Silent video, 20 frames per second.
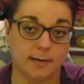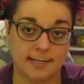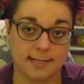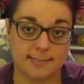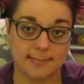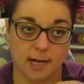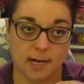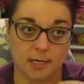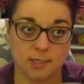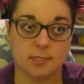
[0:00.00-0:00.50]

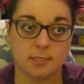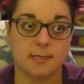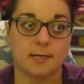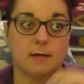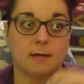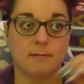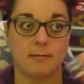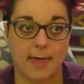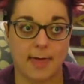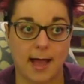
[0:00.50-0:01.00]
It's actually
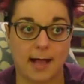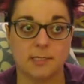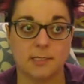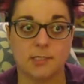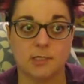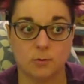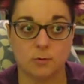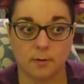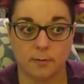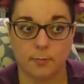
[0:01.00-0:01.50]
coming back
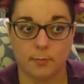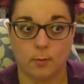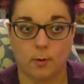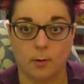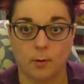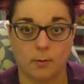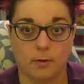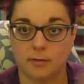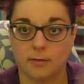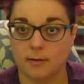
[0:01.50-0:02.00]
to a
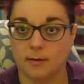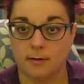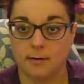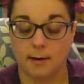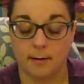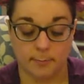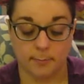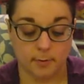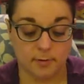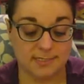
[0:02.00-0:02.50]
point where the
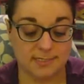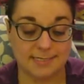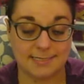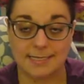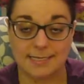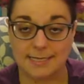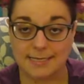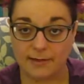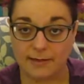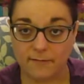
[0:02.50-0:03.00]
numbers and
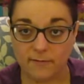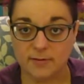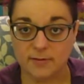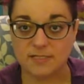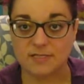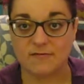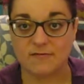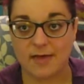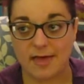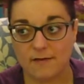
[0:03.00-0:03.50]
the
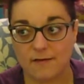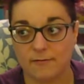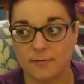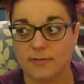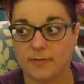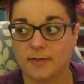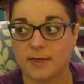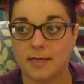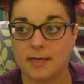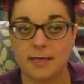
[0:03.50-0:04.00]
levels of
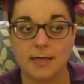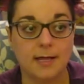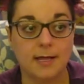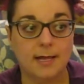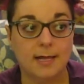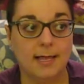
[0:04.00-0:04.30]
everything